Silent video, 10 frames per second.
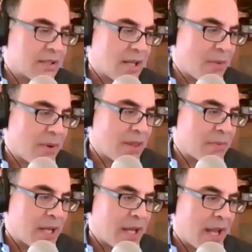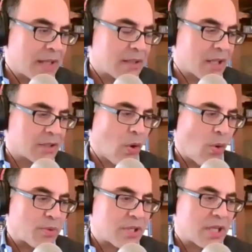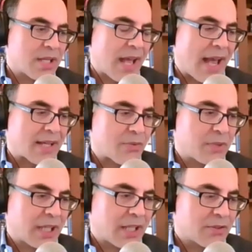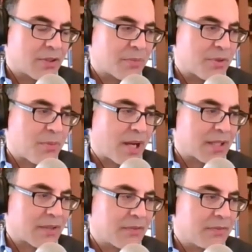Stay with me and Dr. Olmsted as we get into the perspective.